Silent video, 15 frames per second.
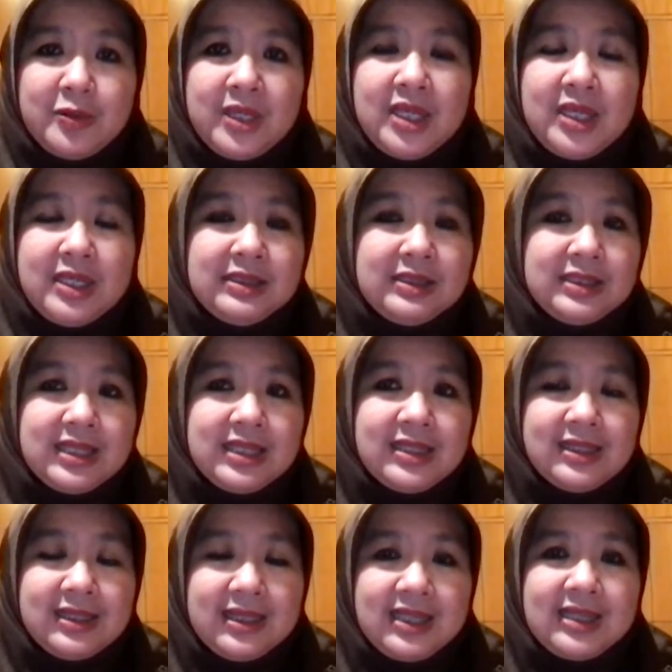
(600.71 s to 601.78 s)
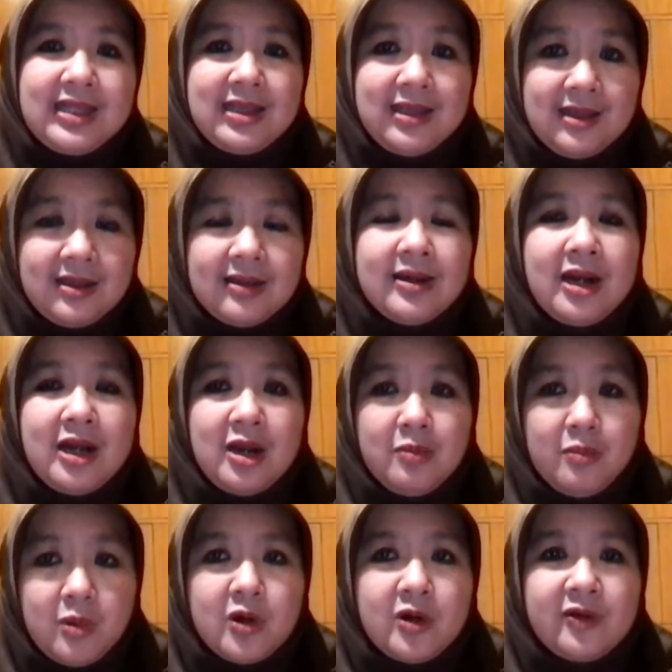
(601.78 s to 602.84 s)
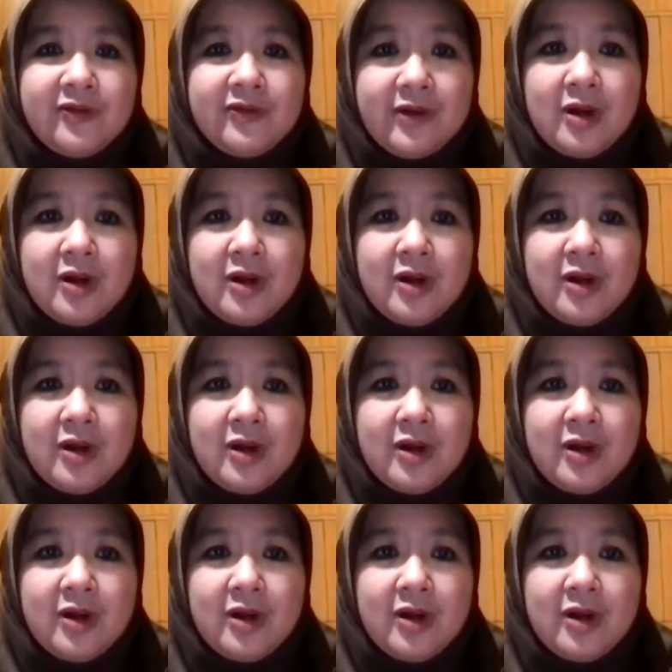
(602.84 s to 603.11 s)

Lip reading: We still need here more